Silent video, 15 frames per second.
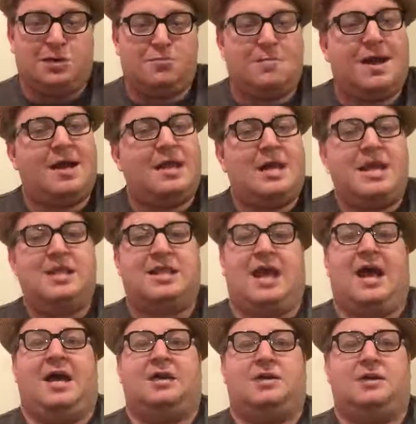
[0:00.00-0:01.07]
You might need
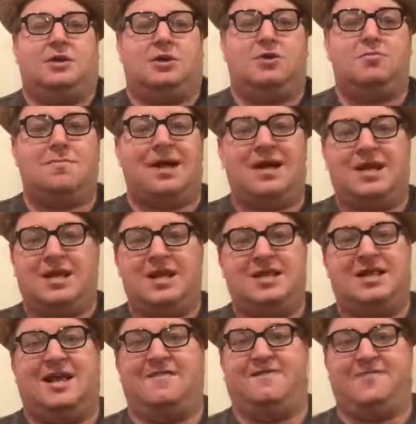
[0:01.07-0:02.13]
that. You might need
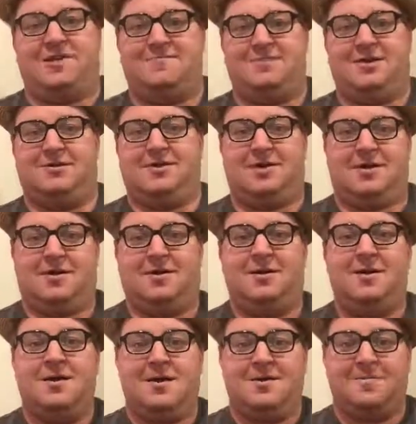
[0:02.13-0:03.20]
that free meal here
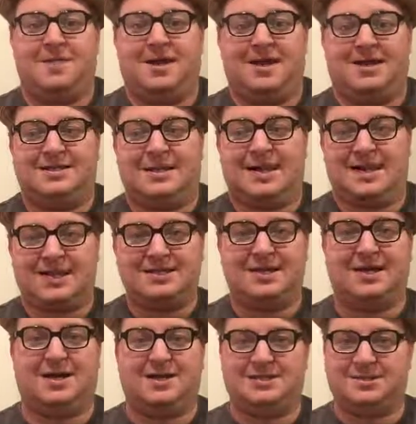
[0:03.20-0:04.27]
because it is a
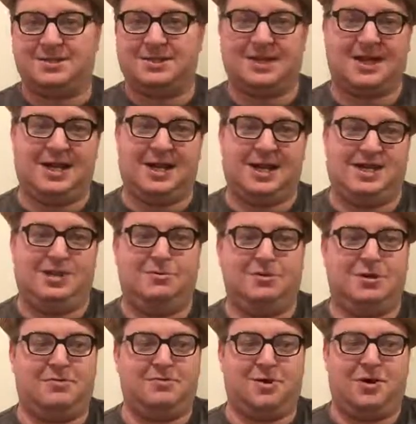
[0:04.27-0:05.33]
hustle city and you
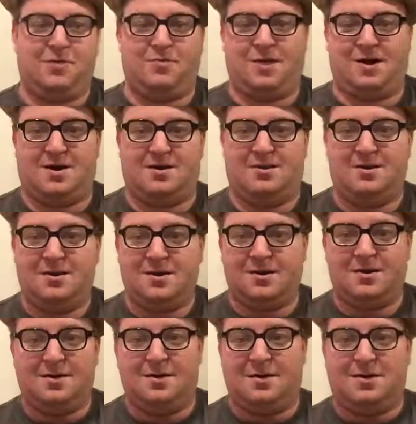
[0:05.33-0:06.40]
don't know where
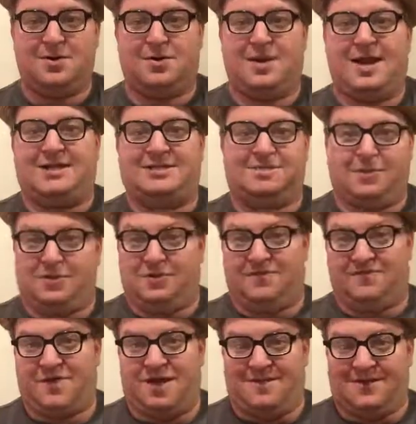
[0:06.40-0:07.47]
your next bowl of
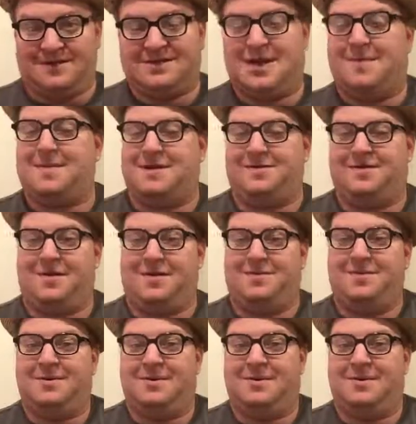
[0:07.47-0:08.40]
ramen's coming from.